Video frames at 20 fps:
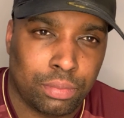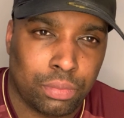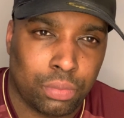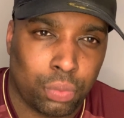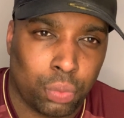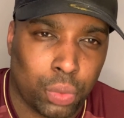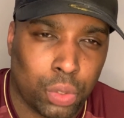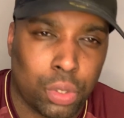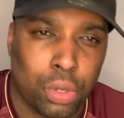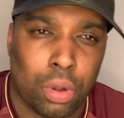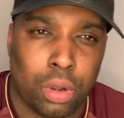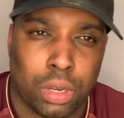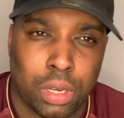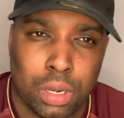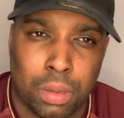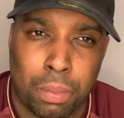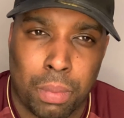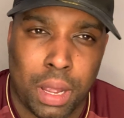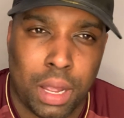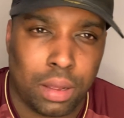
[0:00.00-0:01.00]
We're talking
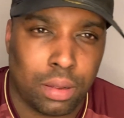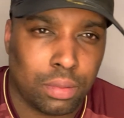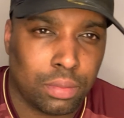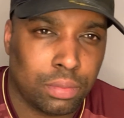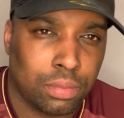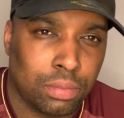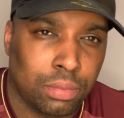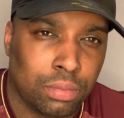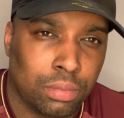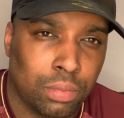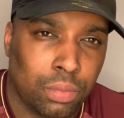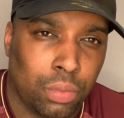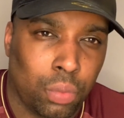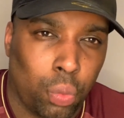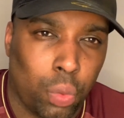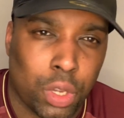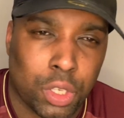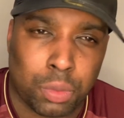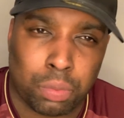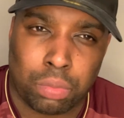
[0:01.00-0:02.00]
about
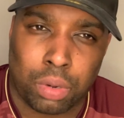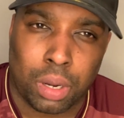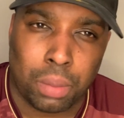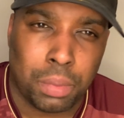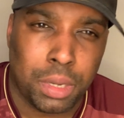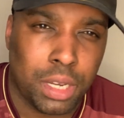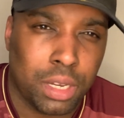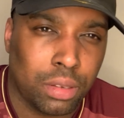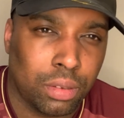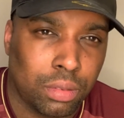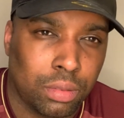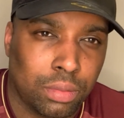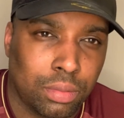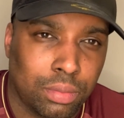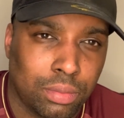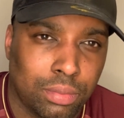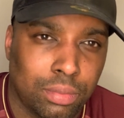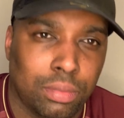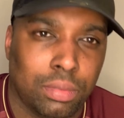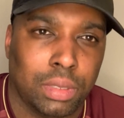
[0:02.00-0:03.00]
West Brom 0,
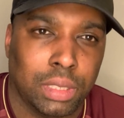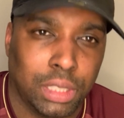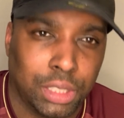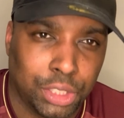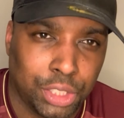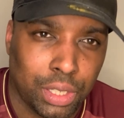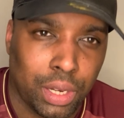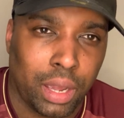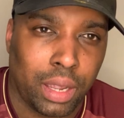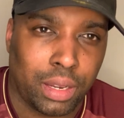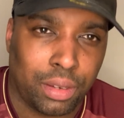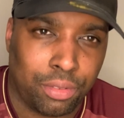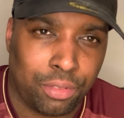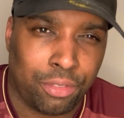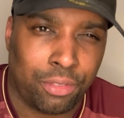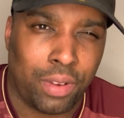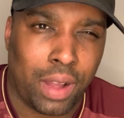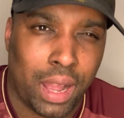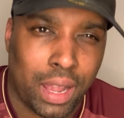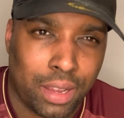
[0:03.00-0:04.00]
Leeds United
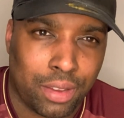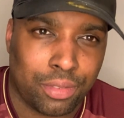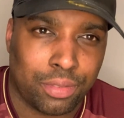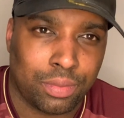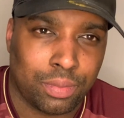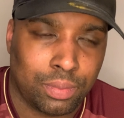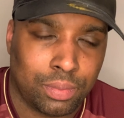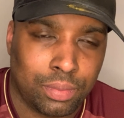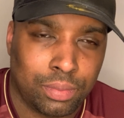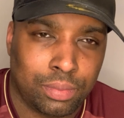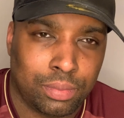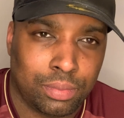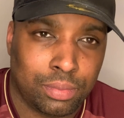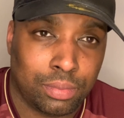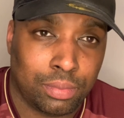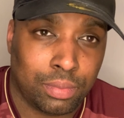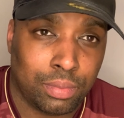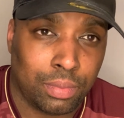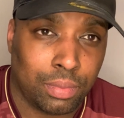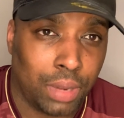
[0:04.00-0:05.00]
5.
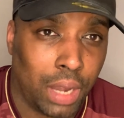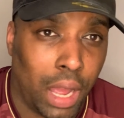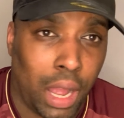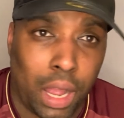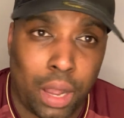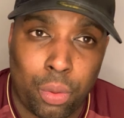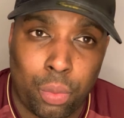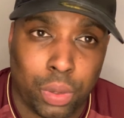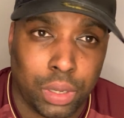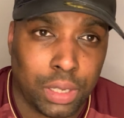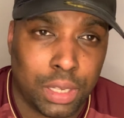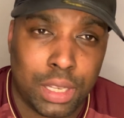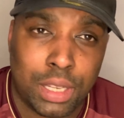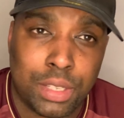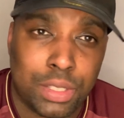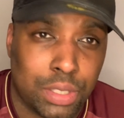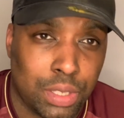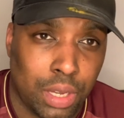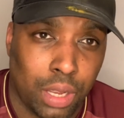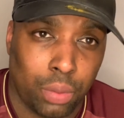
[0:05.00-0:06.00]
Now, I went
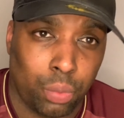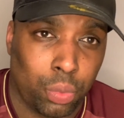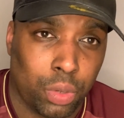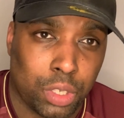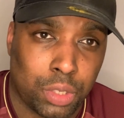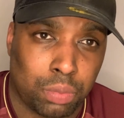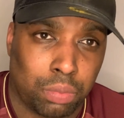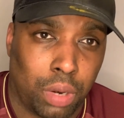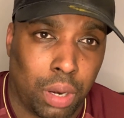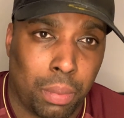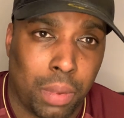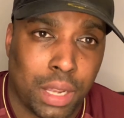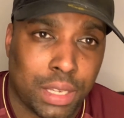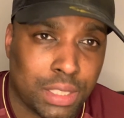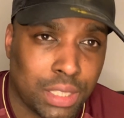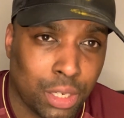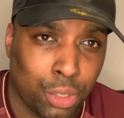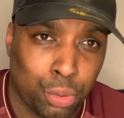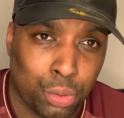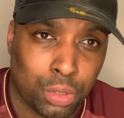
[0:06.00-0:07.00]
easy on West Brom. I
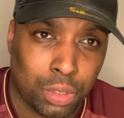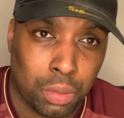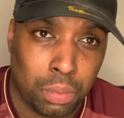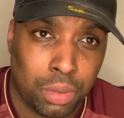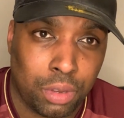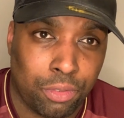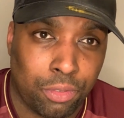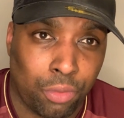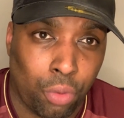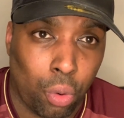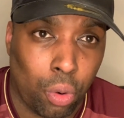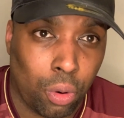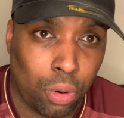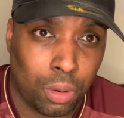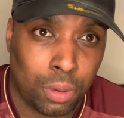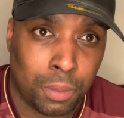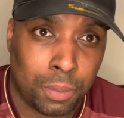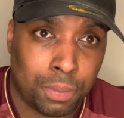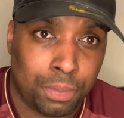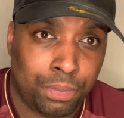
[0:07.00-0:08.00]
said it was going to be 4.
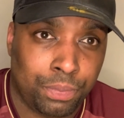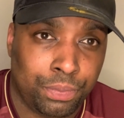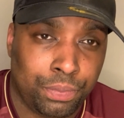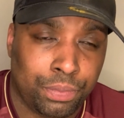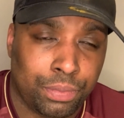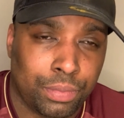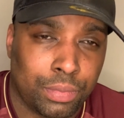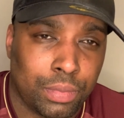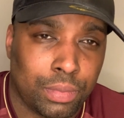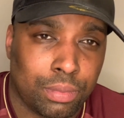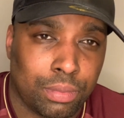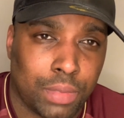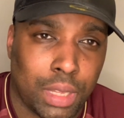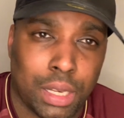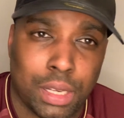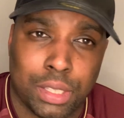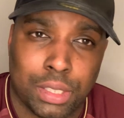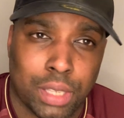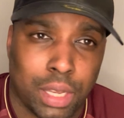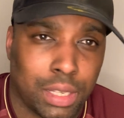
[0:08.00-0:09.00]
They
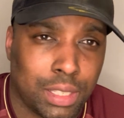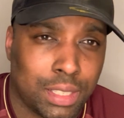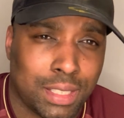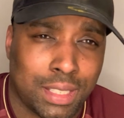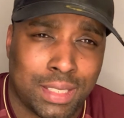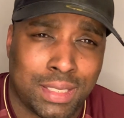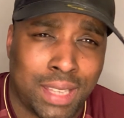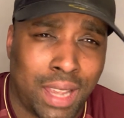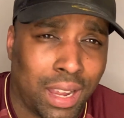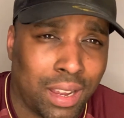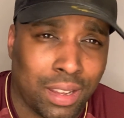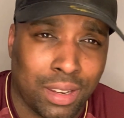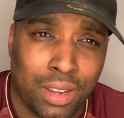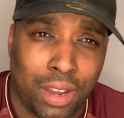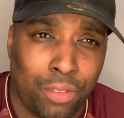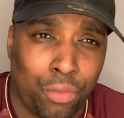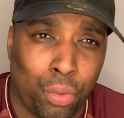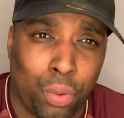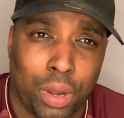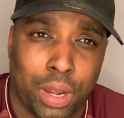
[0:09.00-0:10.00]
decided to tack
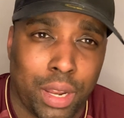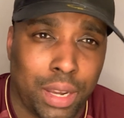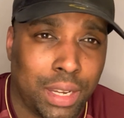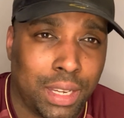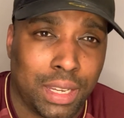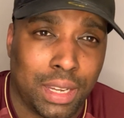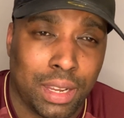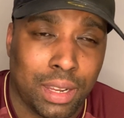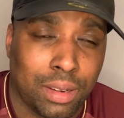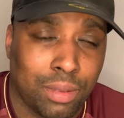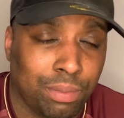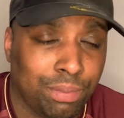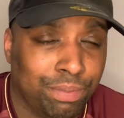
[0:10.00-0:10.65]
another one at the end.